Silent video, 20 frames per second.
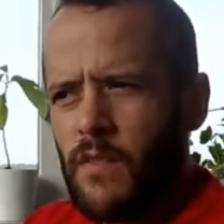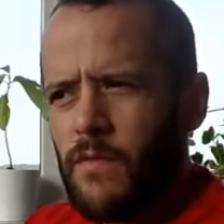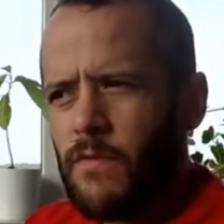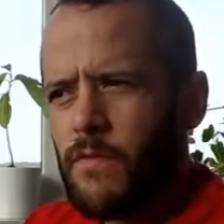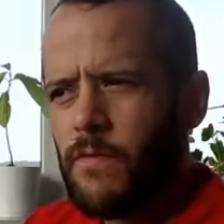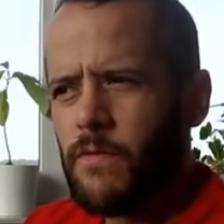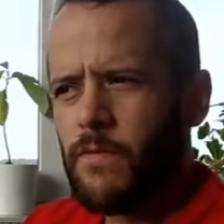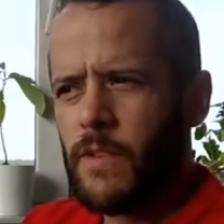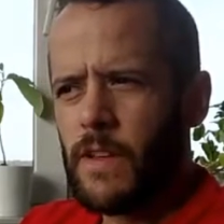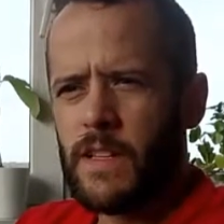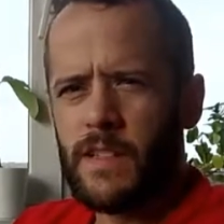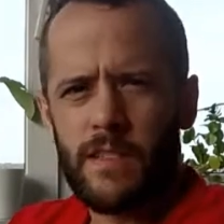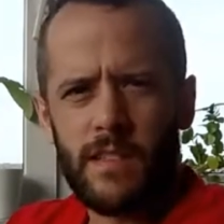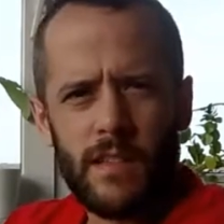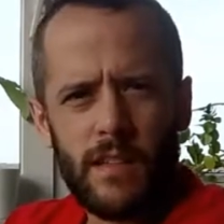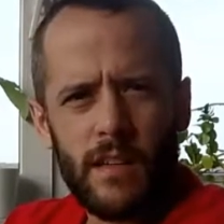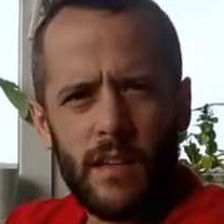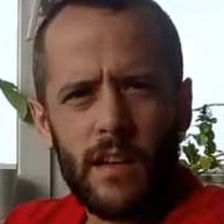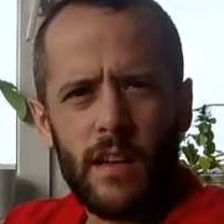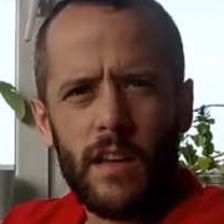
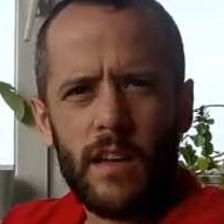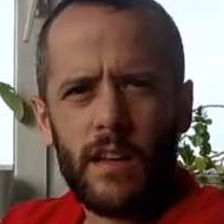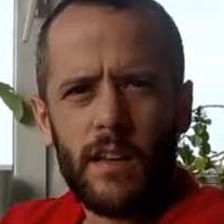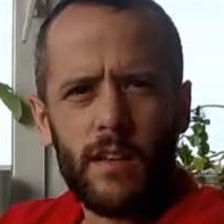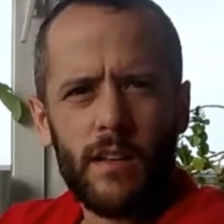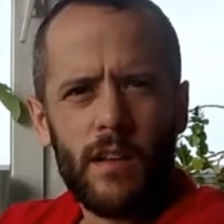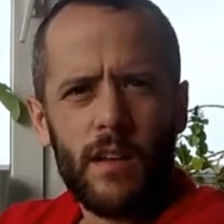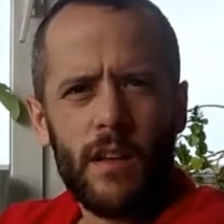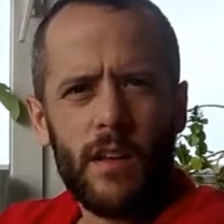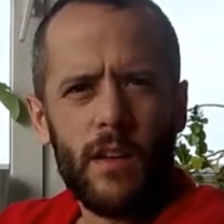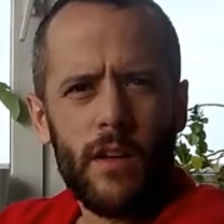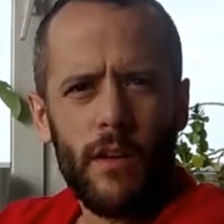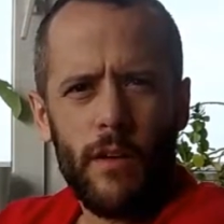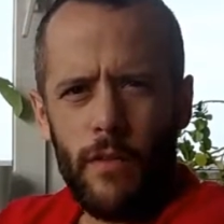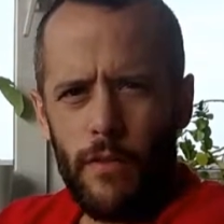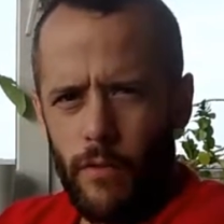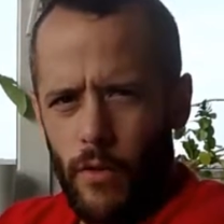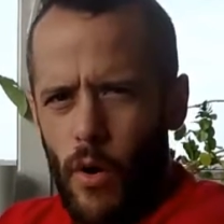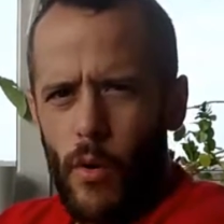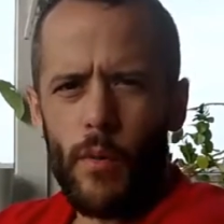physically
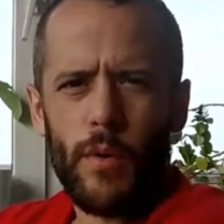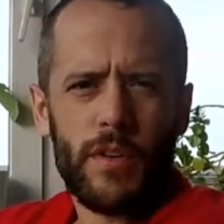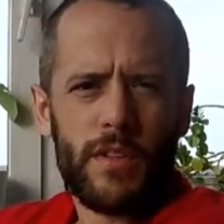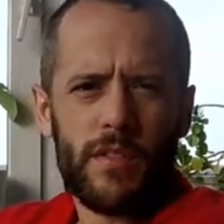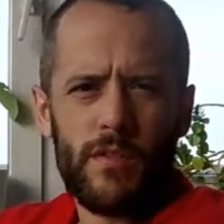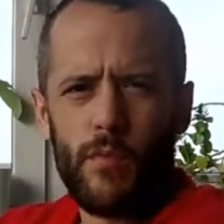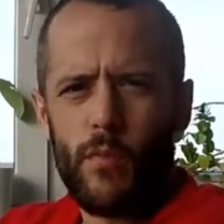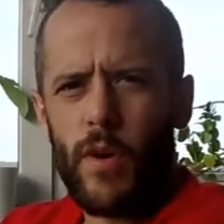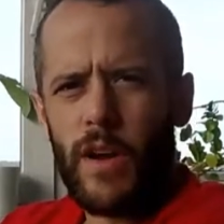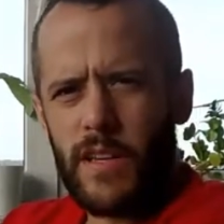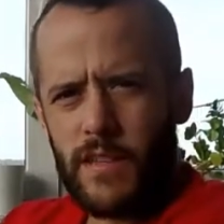throwing some